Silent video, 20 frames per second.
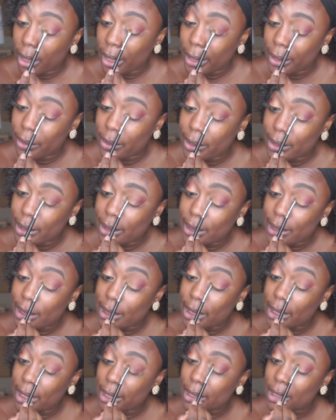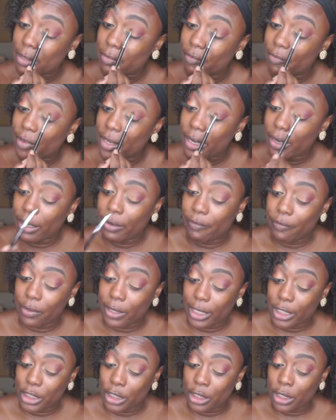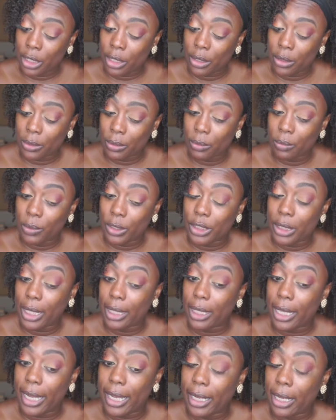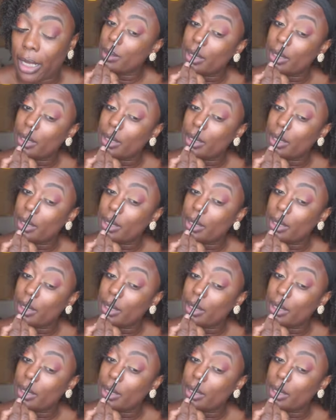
and you can see it's very flesh tone, which I like.